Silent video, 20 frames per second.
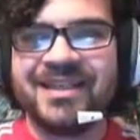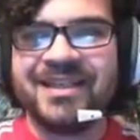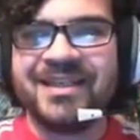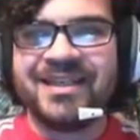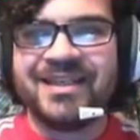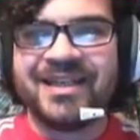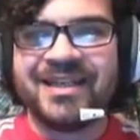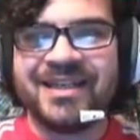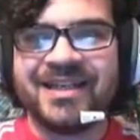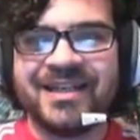
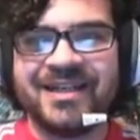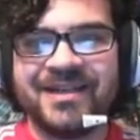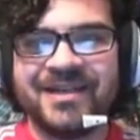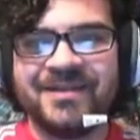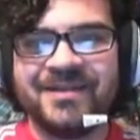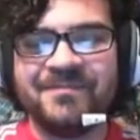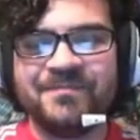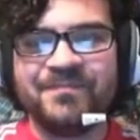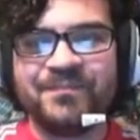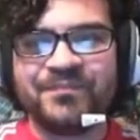I
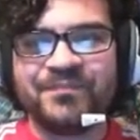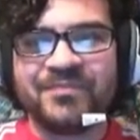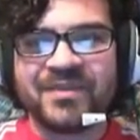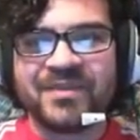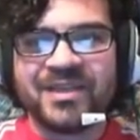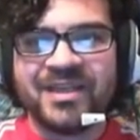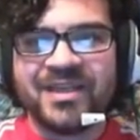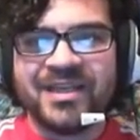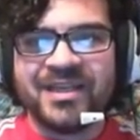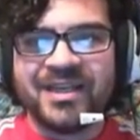
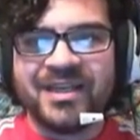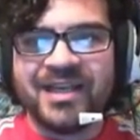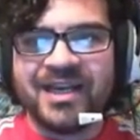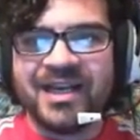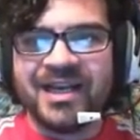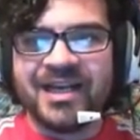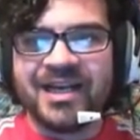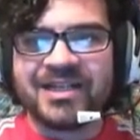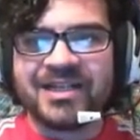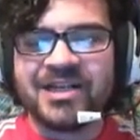
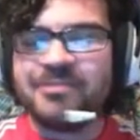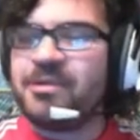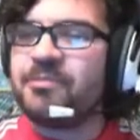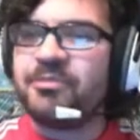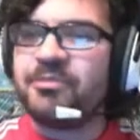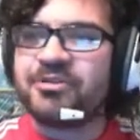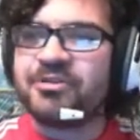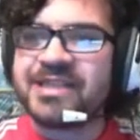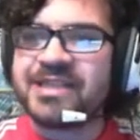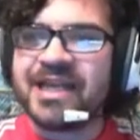can't remember what
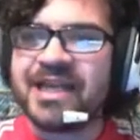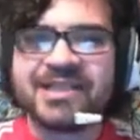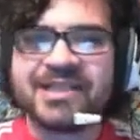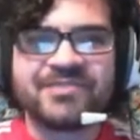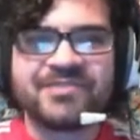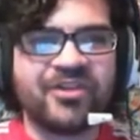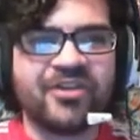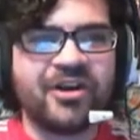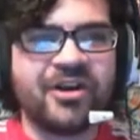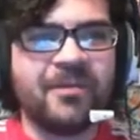set it's
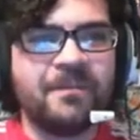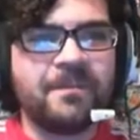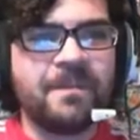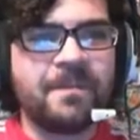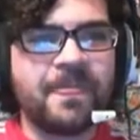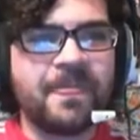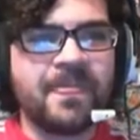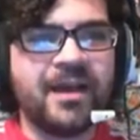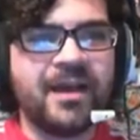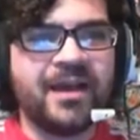from,
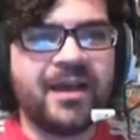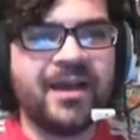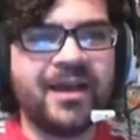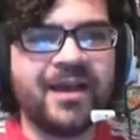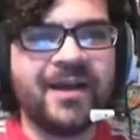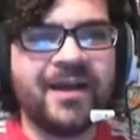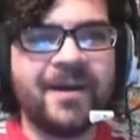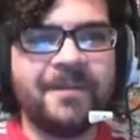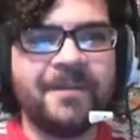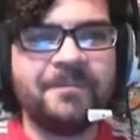
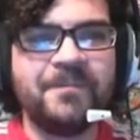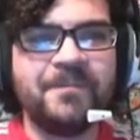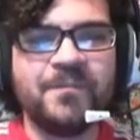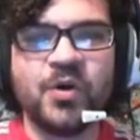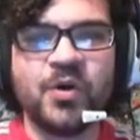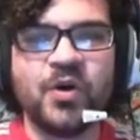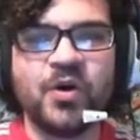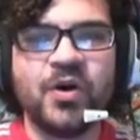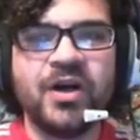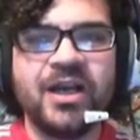but
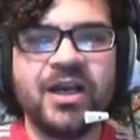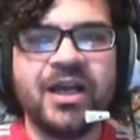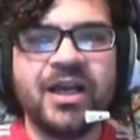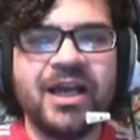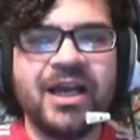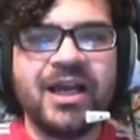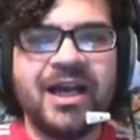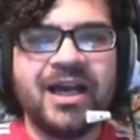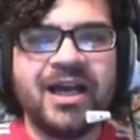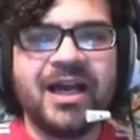
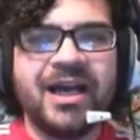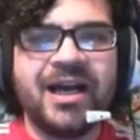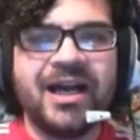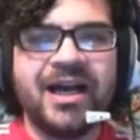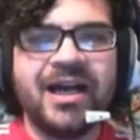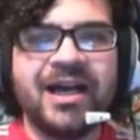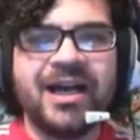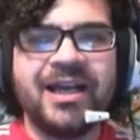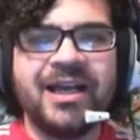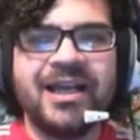
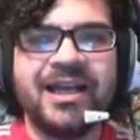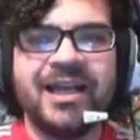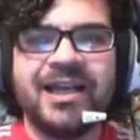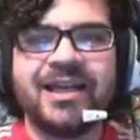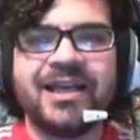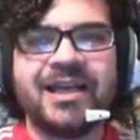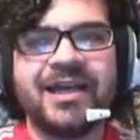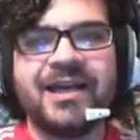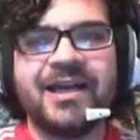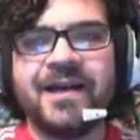
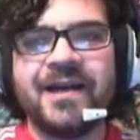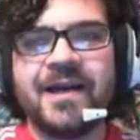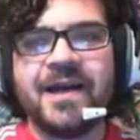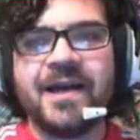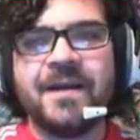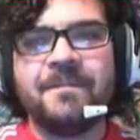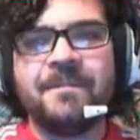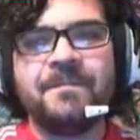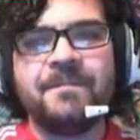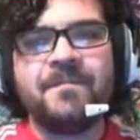I'm
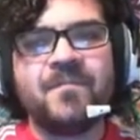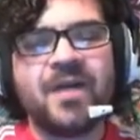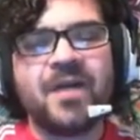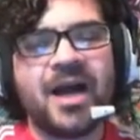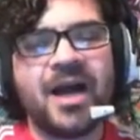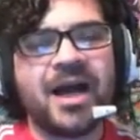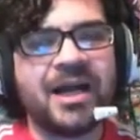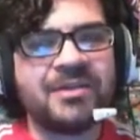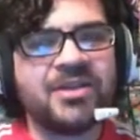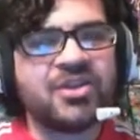
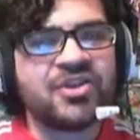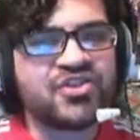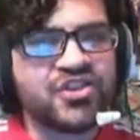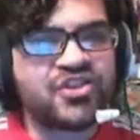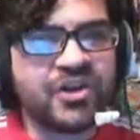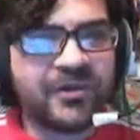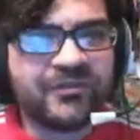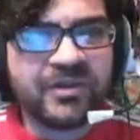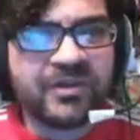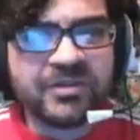not sure if
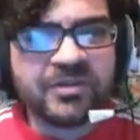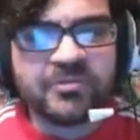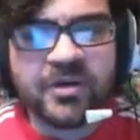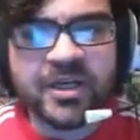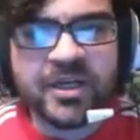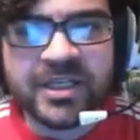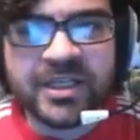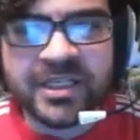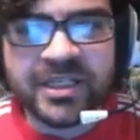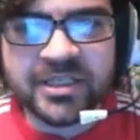it'd work
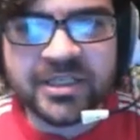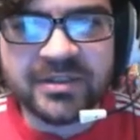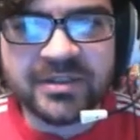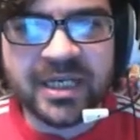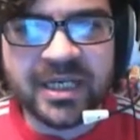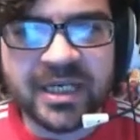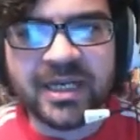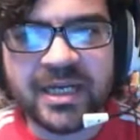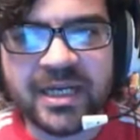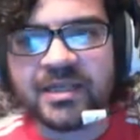in your deck.
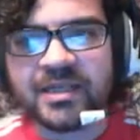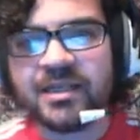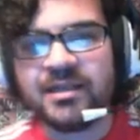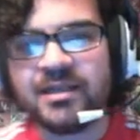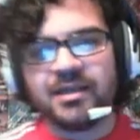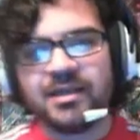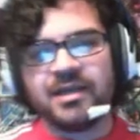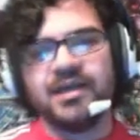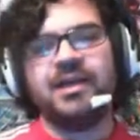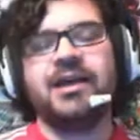
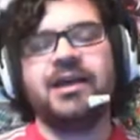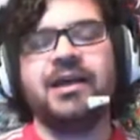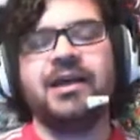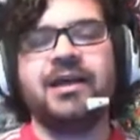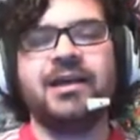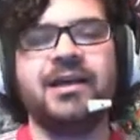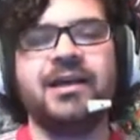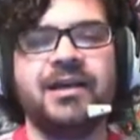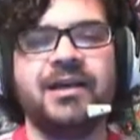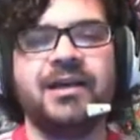
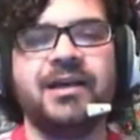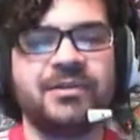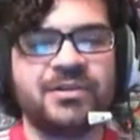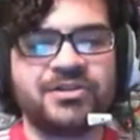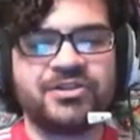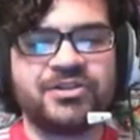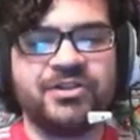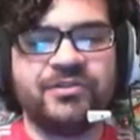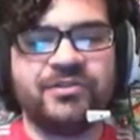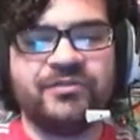I'm not sure
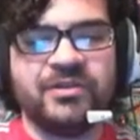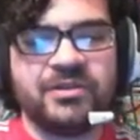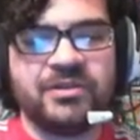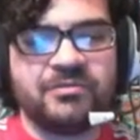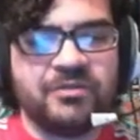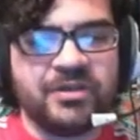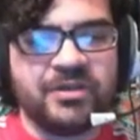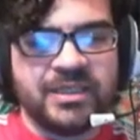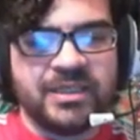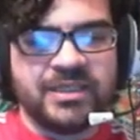if it'd work
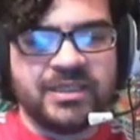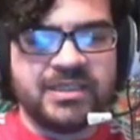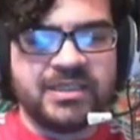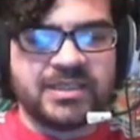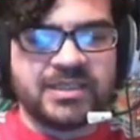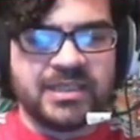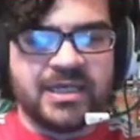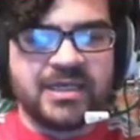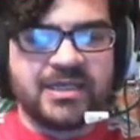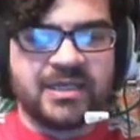in his deck.
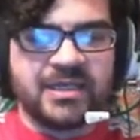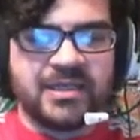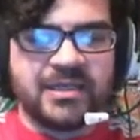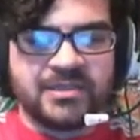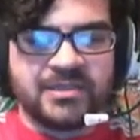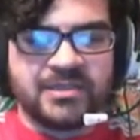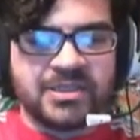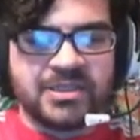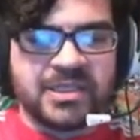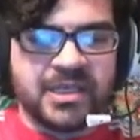I'll just
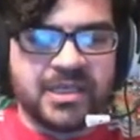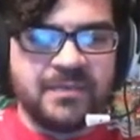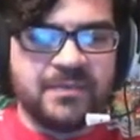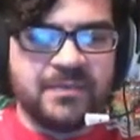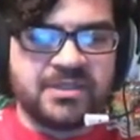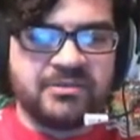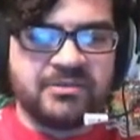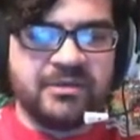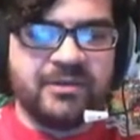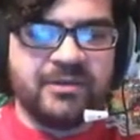type that to
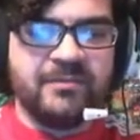him.